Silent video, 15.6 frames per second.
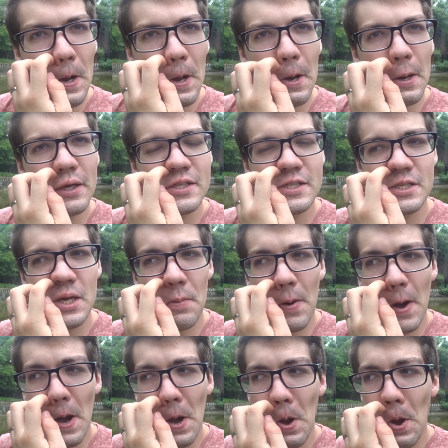during
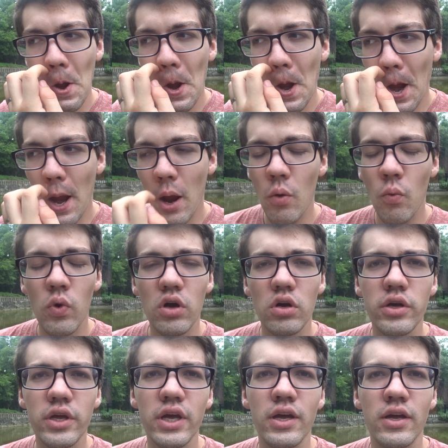summer, it
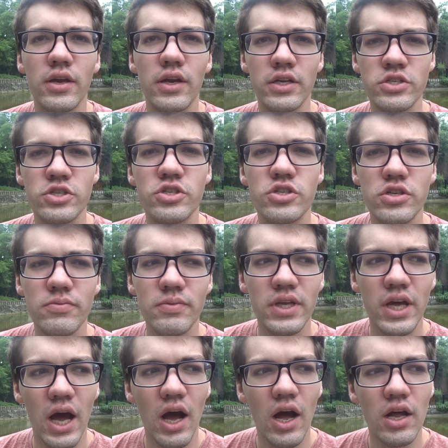will get extremely
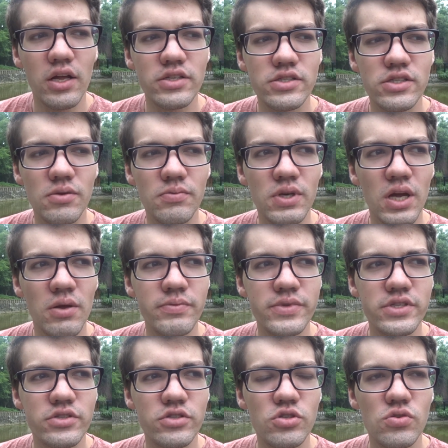hot,
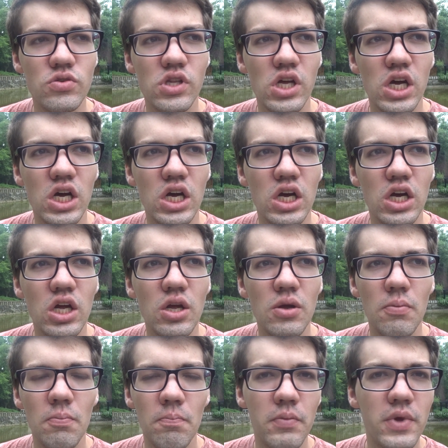sometimes into the
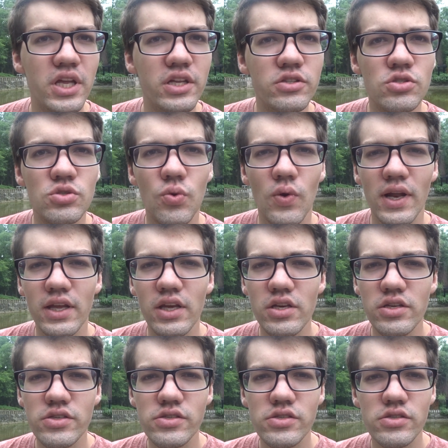
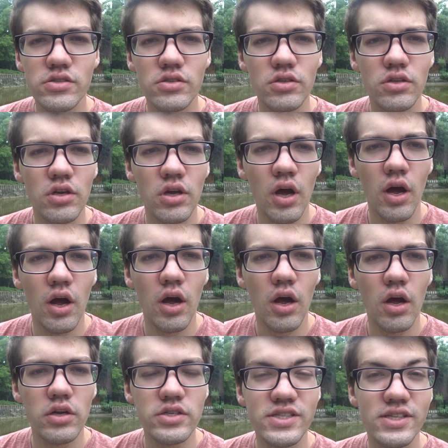mid-20s
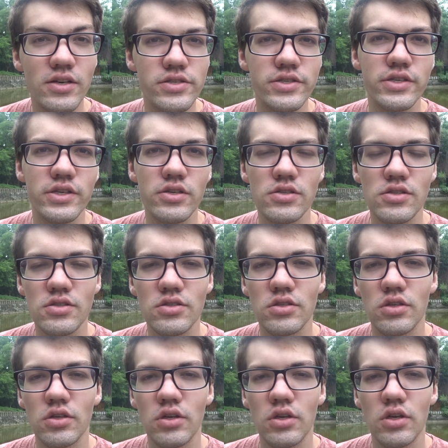Celsius
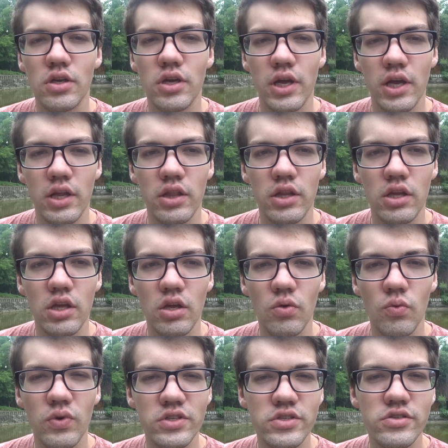in the
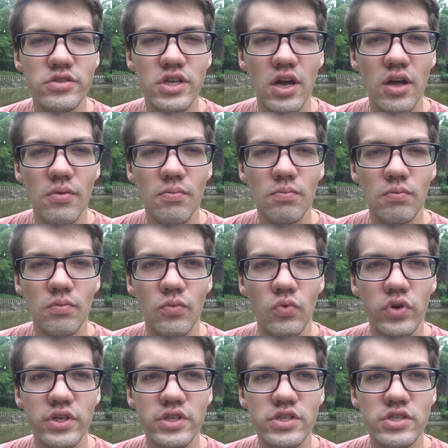winter time,
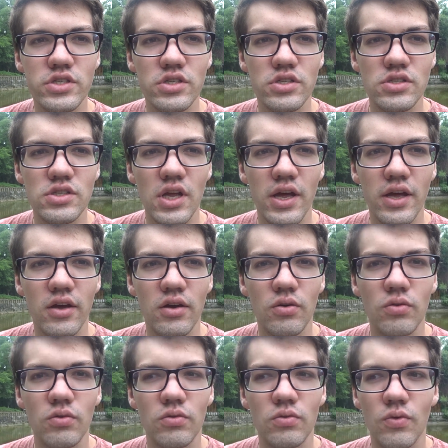which is like,
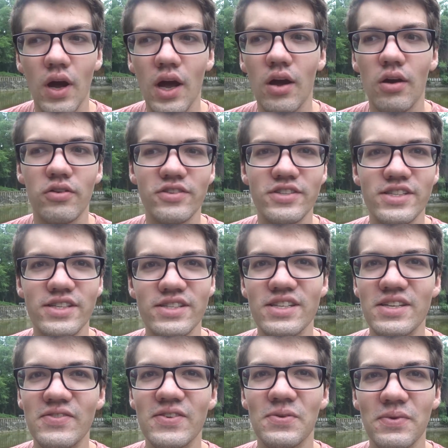wow, is this
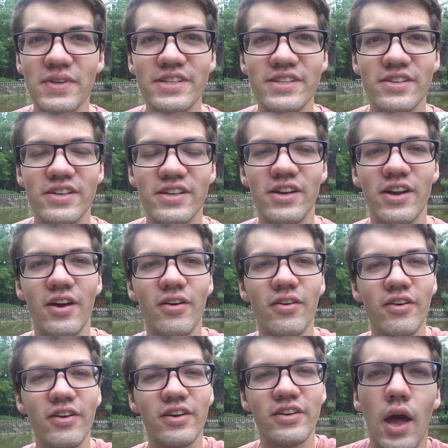even winter, you know?
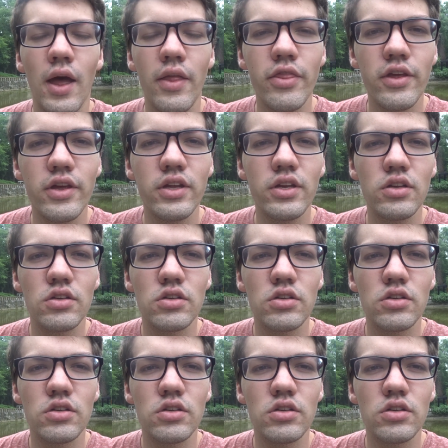And then